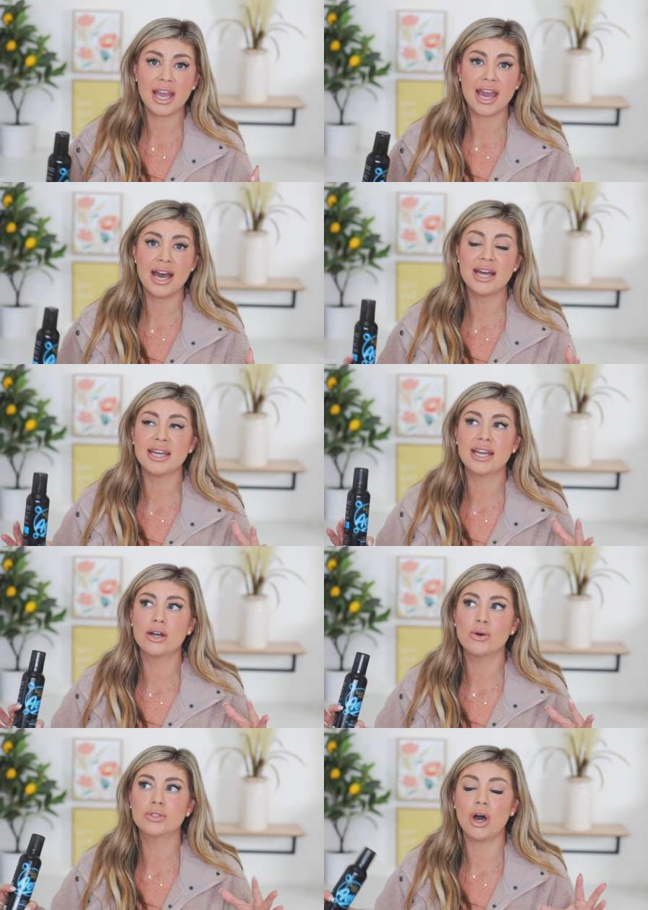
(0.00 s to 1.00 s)
and it
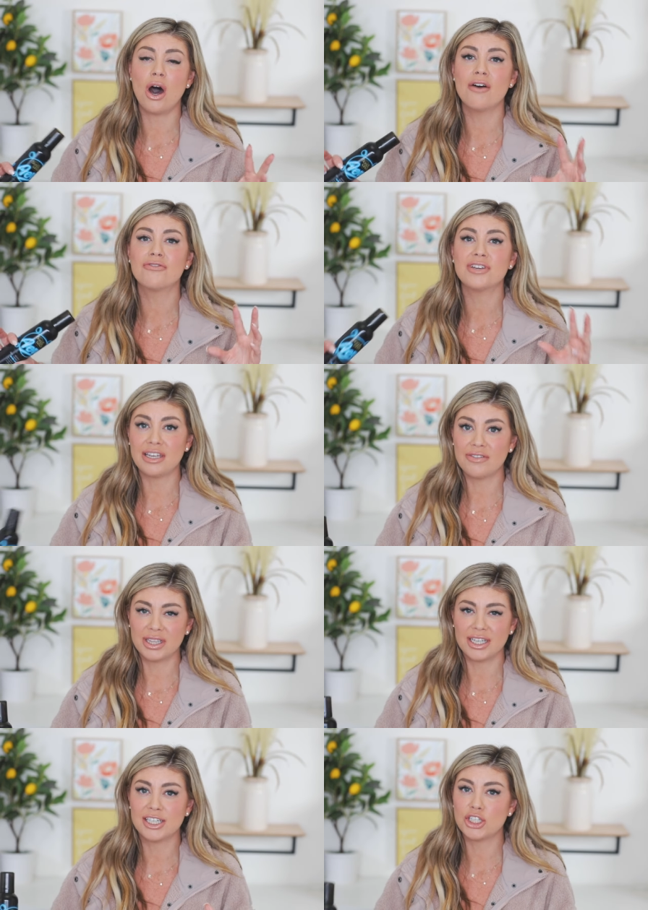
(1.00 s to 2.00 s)
goes off
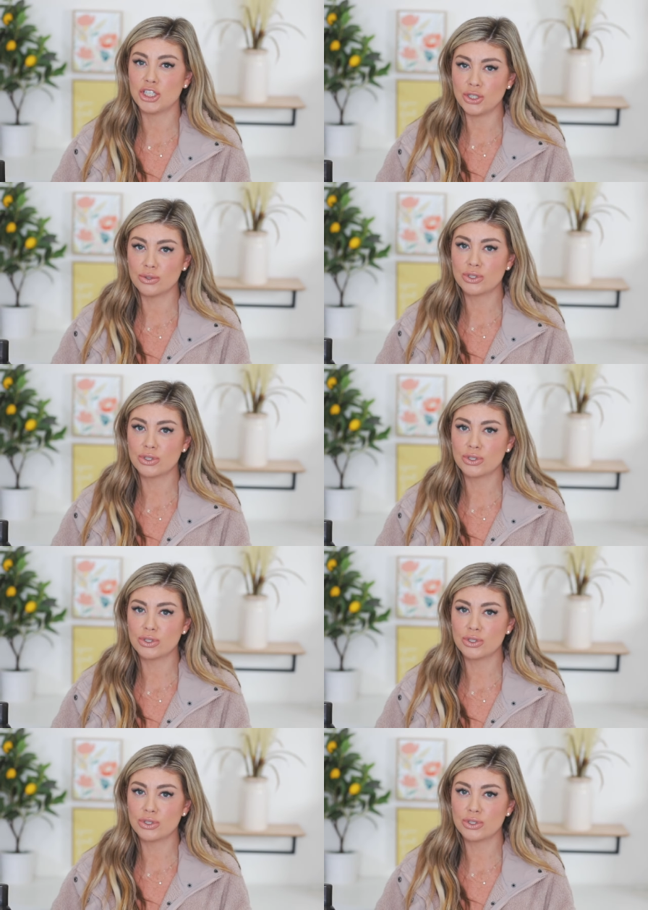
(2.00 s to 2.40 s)
evenly too.